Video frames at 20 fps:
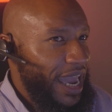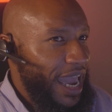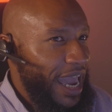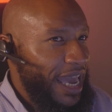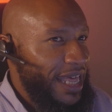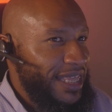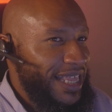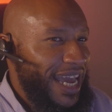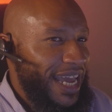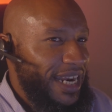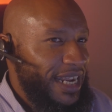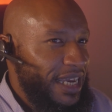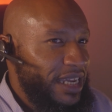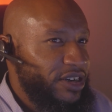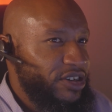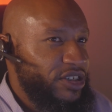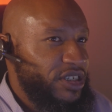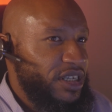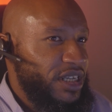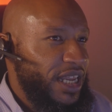And that
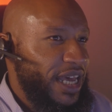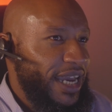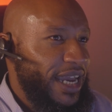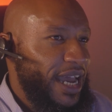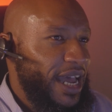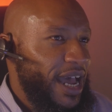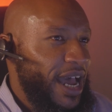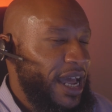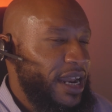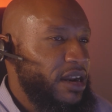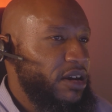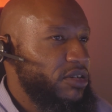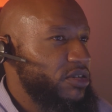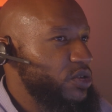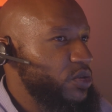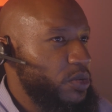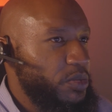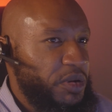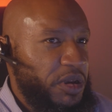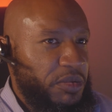energy, like I notice
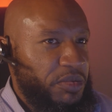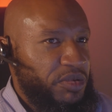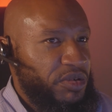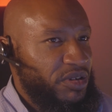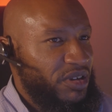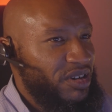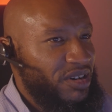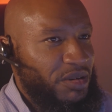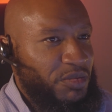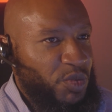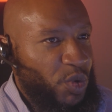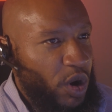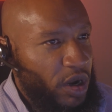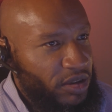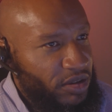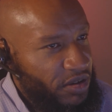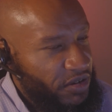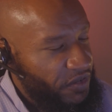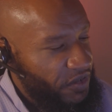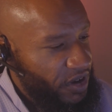when people, you can walk
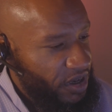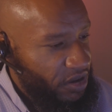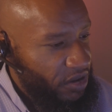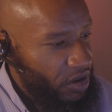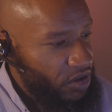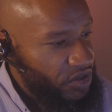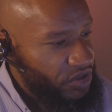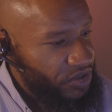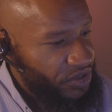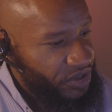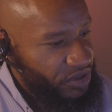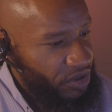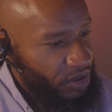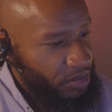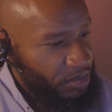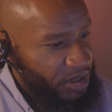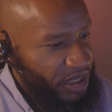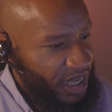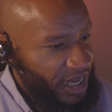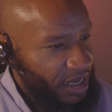through the fucking grocery store,
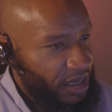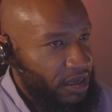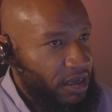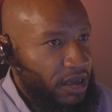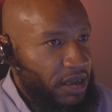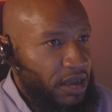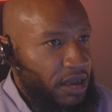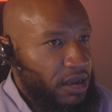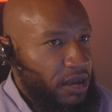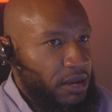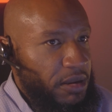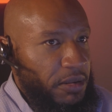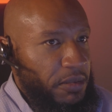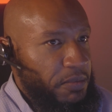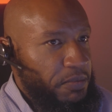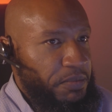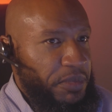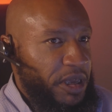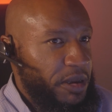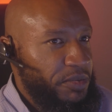but like
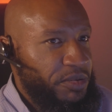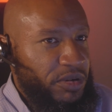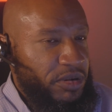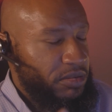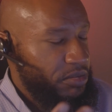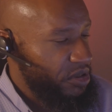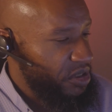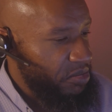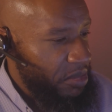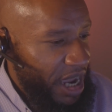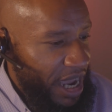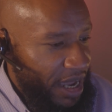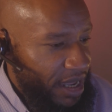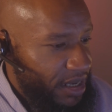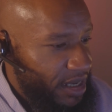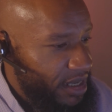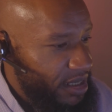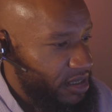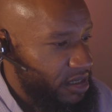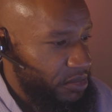people
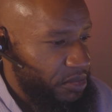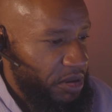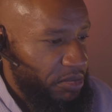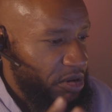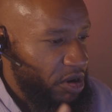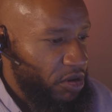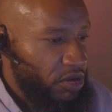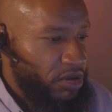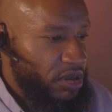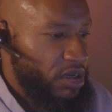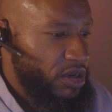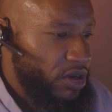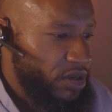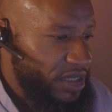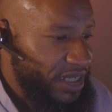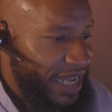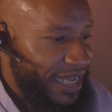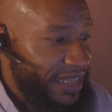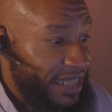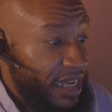smile at you, people hold the doors,
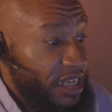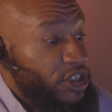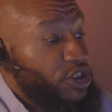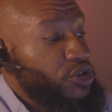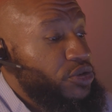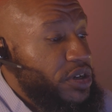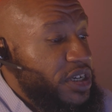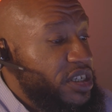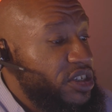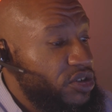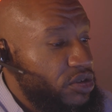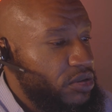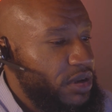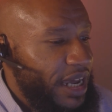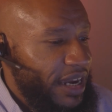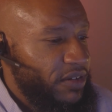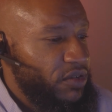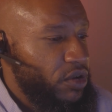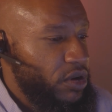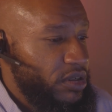like they treat you
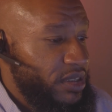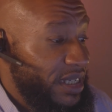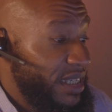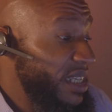like royalty.